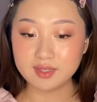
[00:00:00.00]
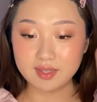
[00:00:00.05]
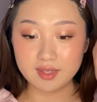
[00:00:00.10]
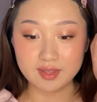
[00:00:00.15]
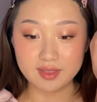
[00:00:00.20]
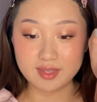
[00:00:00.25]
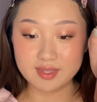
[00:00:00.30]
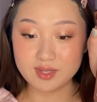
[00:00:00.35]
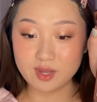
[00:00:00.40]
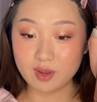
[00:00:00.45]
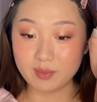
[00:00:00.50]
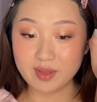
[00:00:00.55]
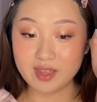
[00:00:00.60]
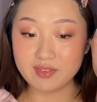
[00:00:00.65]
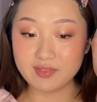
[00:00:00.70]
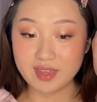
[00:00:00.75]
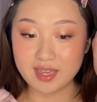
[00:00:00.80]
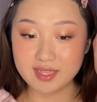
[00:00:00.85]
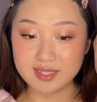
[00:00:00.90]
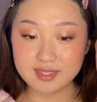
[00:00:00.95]
this on my
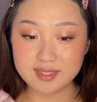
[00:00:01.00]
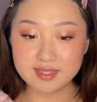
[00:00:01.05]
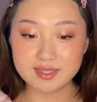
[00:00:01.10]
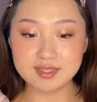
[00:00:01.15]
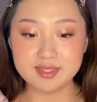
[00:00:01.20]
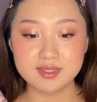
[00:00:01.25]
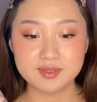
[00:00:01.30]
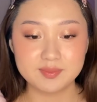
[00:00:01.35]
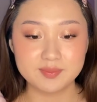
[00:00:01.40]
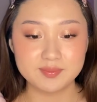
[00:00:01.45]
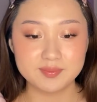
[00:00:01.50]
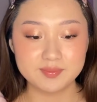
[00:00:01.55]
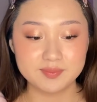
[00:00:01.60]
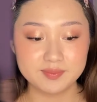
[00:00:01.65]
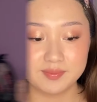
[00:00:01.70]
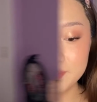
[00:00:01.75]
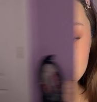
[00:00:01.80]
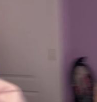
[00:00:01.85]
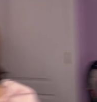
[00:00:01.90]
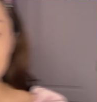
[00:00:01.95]
face.
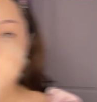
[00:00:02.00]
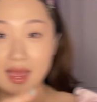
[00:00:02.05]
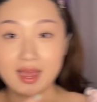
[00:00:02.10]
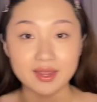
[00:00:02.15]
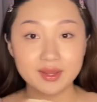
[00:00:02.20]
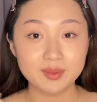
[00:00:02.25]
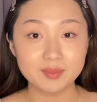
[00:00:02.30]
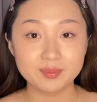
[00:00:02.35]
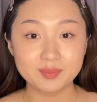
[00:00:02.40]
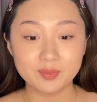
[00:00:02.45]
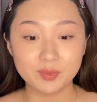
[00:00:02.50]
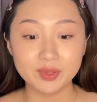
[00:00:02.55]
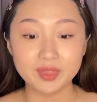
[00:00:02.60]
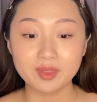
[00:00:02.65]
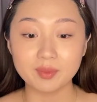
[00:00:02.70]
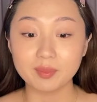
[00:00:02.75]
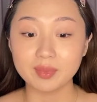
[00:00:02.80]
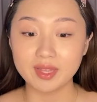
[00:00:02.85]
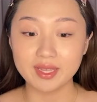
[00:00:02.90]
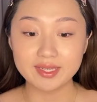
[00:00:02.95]
Okay, so I'm back with
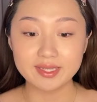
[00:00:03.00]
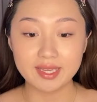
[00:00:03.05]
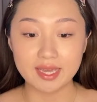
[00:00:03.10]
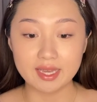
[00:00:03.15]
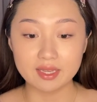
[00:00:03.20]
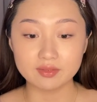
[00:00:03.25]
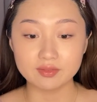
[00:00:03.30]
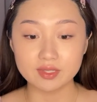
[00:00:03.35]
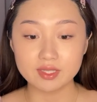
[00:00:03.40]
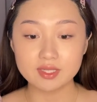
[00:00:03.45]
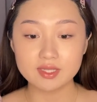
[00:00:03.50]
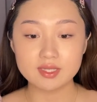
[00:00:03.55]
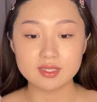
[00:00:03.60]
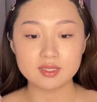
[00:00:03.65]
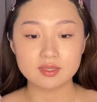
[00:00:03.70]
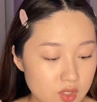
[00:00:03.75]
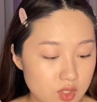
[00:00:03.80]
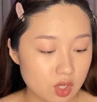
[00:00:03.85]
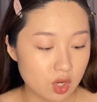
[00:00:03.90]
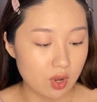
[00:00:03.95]
the blank
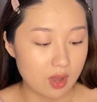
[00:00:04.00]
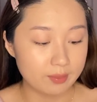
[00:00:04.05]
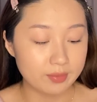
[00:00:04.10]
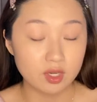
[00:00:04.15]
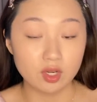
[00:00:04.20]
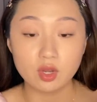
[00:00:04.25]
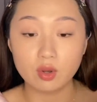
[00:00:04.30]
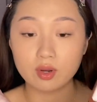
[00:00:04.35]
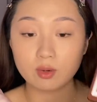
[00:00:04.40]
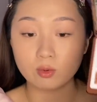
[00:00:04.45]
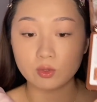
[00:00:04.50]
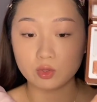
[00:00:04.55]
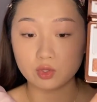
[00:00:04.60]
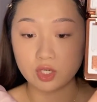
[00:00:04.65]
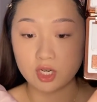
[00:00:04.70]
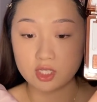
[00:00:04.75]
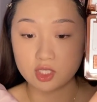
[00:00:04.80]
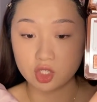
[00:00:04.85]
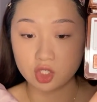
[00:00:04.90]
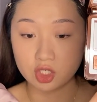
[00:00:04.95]
canvas. So I'm gonna go in with
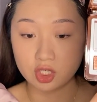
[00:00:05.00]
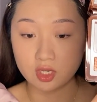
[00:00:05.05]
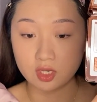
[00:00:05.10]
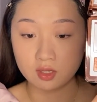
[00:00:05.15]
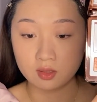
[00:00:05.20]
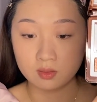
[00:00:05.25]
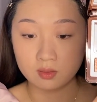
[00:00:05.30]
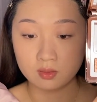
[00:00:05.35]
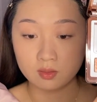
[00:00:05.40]
transition.